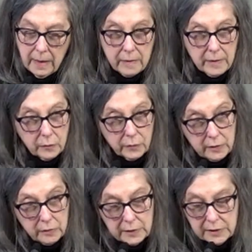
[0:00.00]
that we
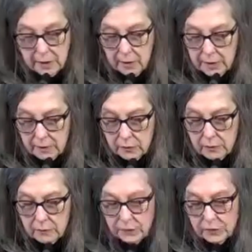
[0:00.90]
Unitarian
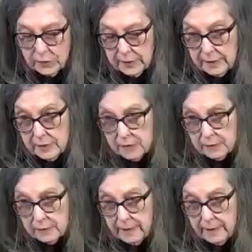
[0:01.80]
Universalists